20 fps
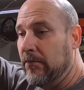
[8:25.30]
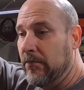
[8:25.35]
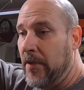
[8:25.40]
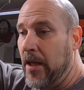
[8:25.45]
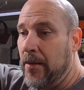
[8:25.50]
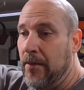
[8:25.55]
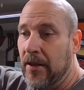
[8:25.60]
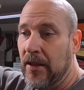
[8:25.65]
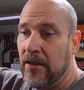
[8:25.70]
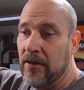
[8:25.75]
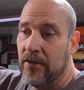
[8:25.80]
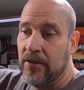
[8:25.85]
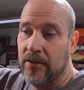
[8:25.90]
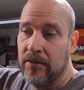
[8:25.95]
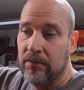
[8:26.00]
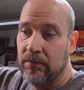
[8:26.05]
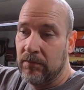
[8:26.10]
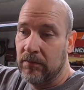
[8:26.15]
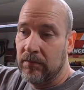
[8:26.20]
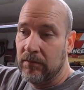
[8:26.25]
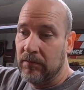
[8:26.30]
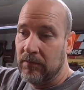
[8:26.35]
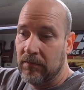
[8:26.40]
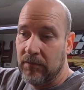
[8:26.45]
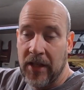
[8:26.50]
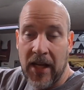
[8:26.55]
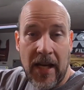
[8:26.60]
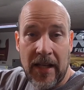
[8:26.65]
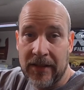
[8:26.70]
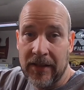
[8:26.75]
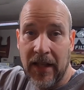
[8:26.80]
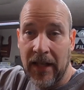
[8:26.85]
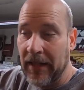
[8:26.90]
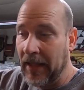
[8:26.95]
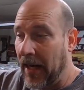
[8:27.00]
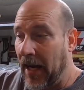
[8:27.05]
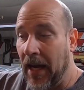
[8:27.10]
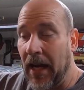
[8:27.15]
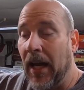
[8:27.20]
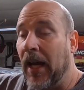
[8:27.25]
maybe his dad died.
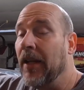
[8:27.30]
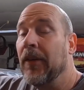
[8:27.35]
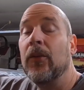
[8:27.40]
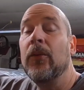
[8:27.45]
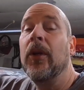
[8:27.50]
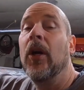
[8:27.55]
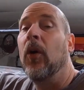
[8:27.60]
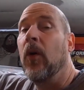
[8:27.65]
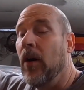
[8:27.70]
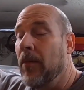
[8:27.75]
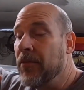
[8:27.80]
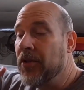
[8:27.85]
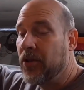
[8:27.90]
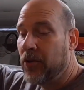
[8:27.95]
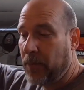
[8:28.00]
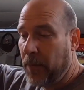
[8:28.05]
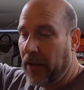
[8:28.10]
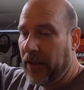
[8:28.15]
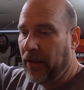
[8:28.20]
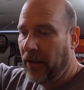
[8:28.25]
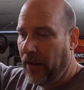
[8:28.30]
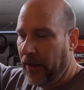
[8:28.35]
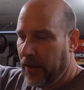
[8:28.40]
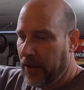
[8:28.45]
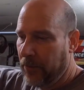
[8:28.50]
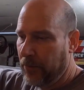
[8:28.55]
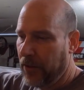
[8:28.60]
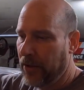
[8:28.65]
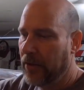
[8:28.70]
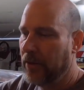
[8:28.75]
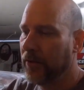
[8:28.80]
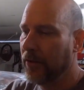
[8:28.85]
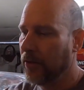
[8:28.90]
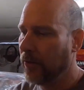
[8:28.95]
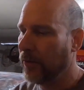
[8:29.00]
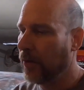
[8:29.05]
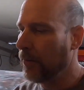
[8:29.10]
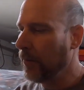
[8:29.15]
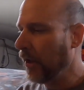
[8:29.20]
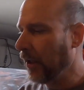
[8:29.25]
I don't know, I'm just speculating, but you
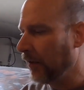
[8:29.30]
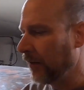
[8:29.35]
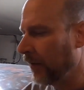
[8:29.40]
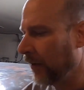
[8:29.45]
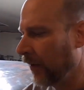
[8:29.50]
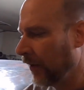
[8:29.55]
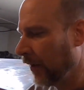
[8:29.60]
know what I mean.